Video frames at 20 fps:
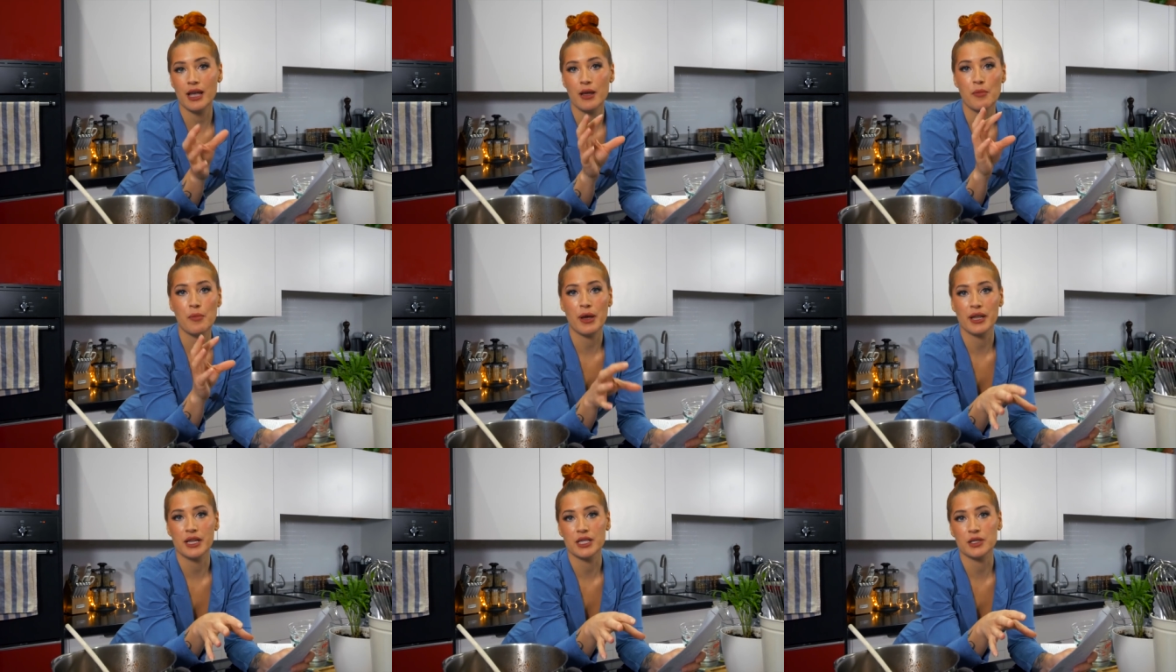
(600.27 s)
I
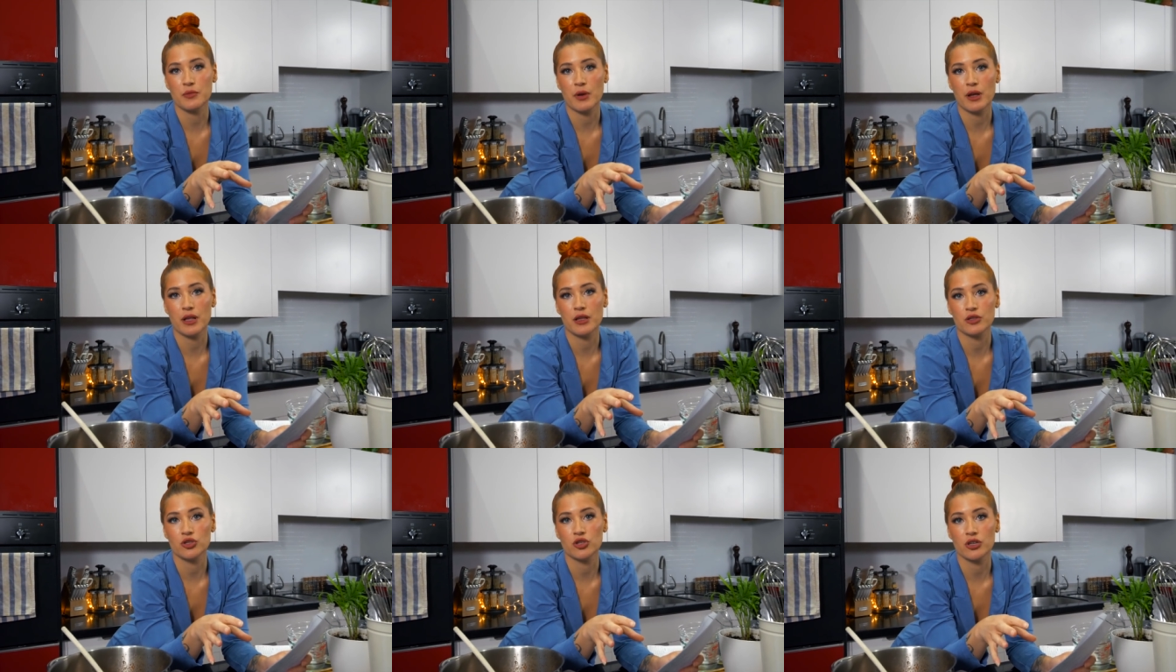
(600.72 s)
might as
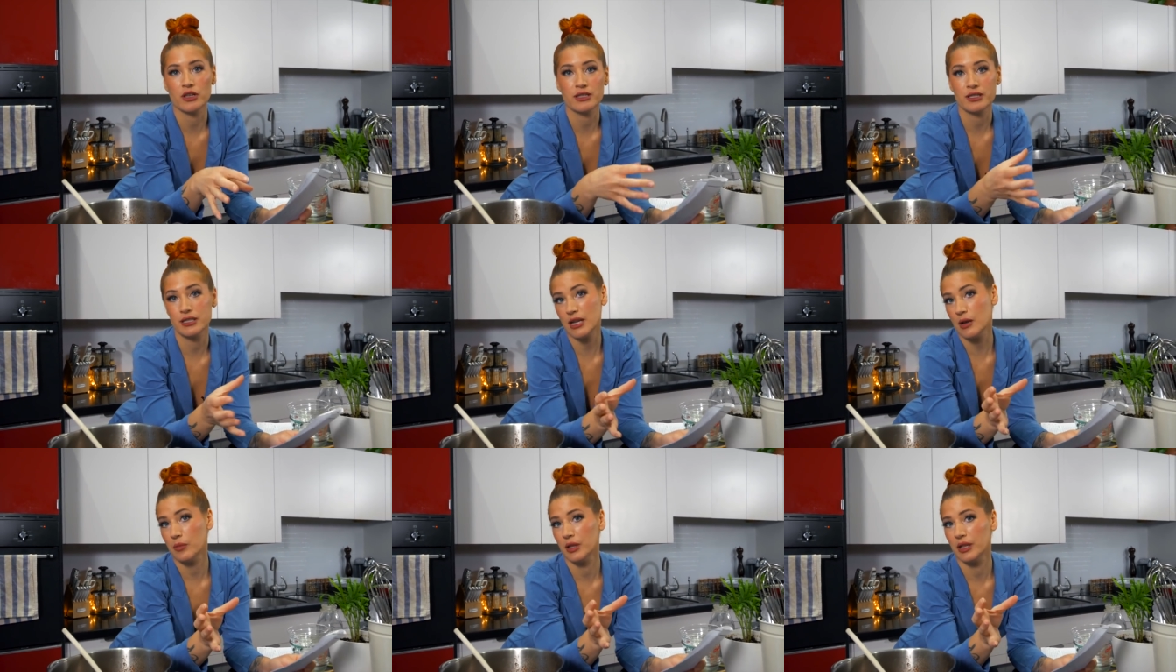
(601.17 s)
well
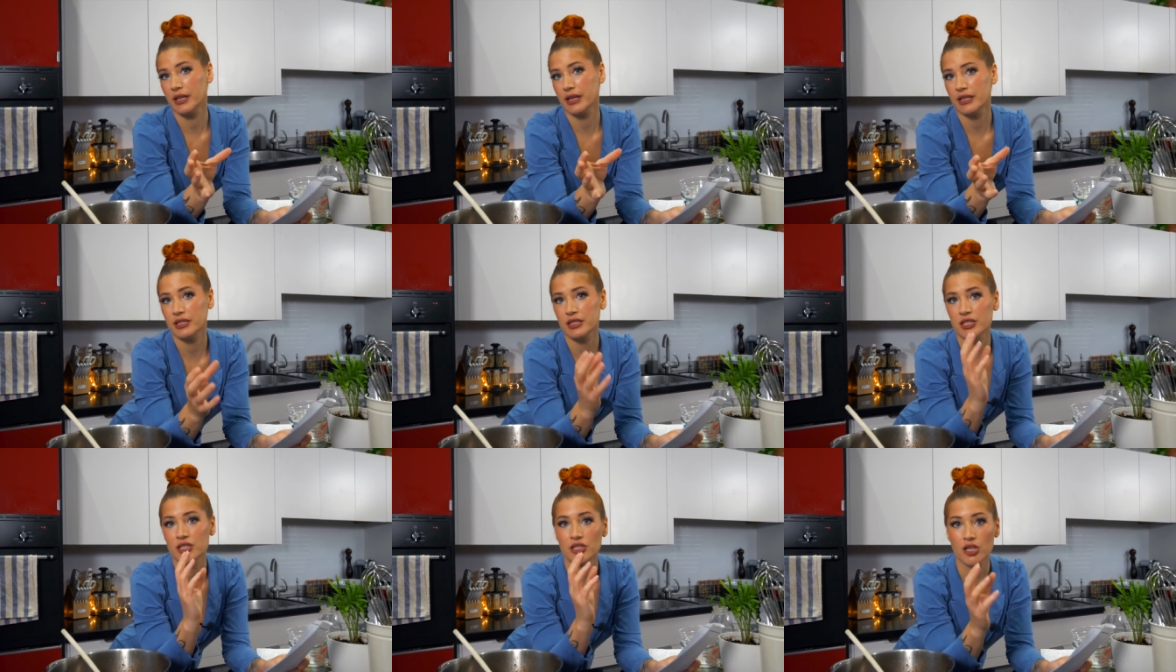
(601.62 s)
just double
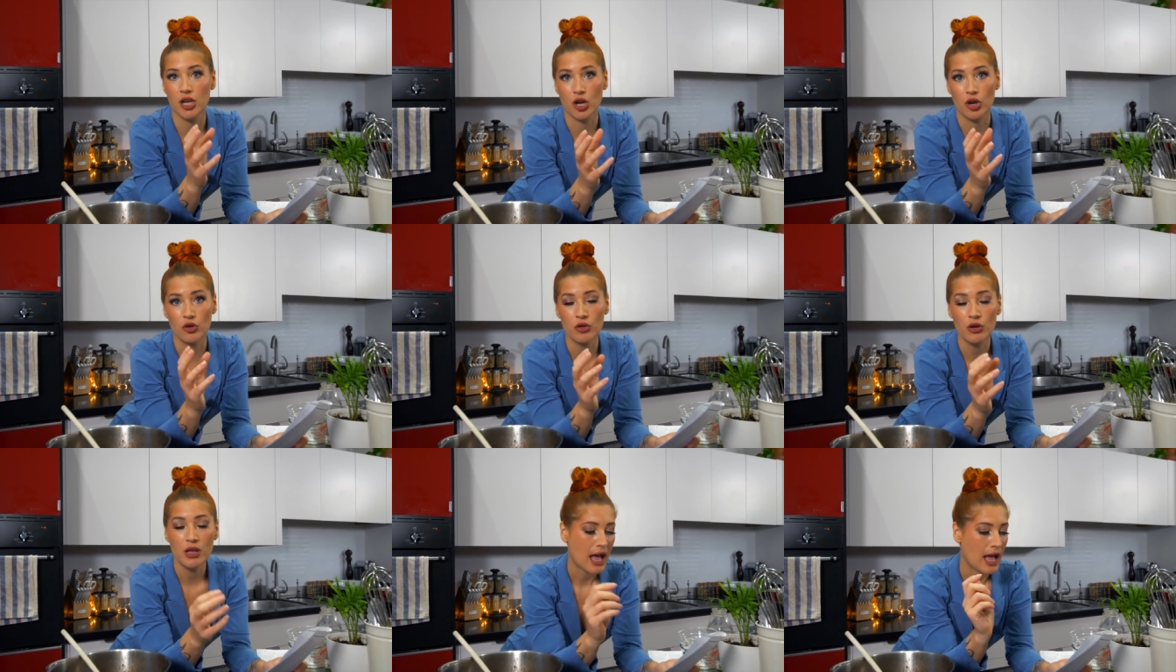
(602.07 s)
it.
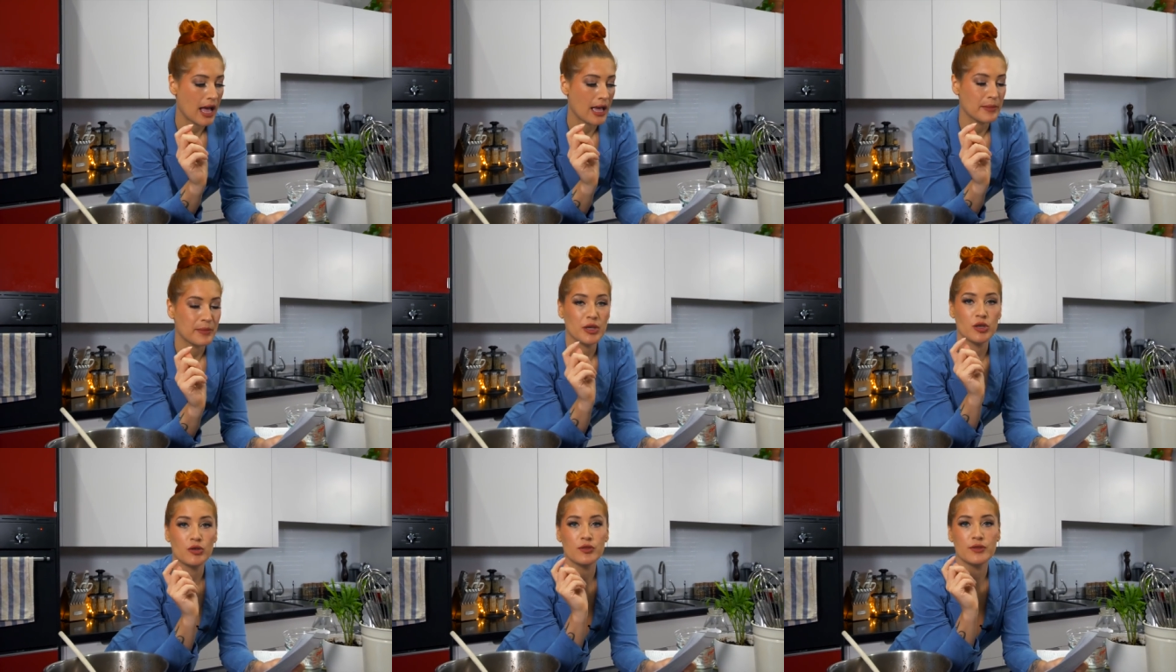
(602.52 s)
So
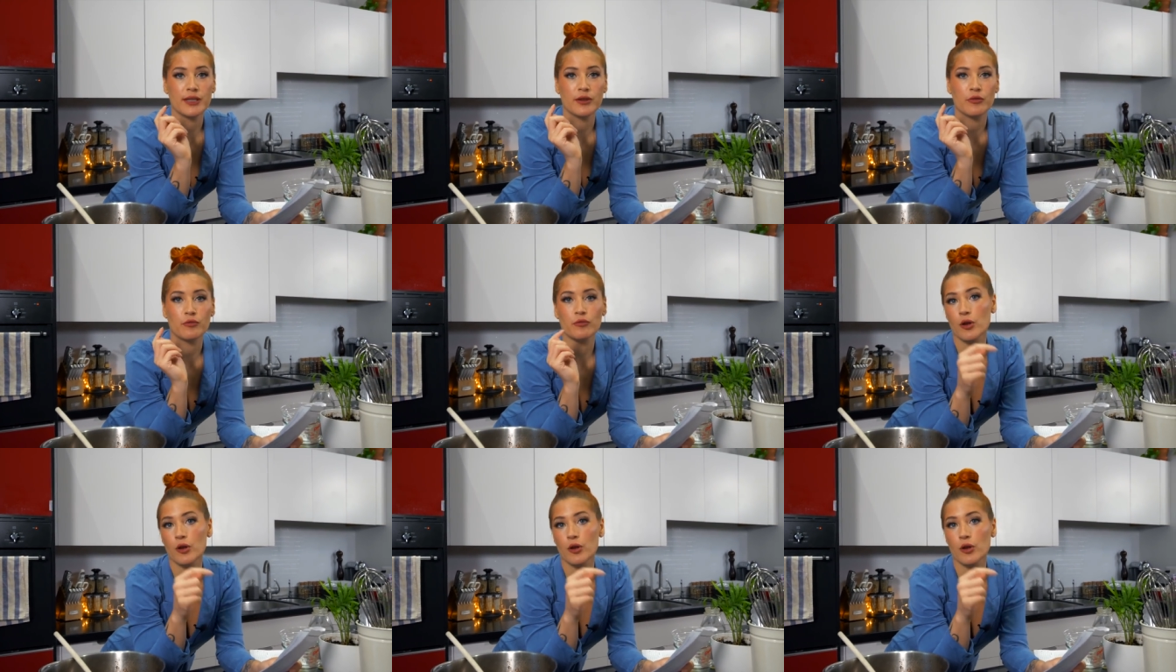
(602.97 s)
I'm using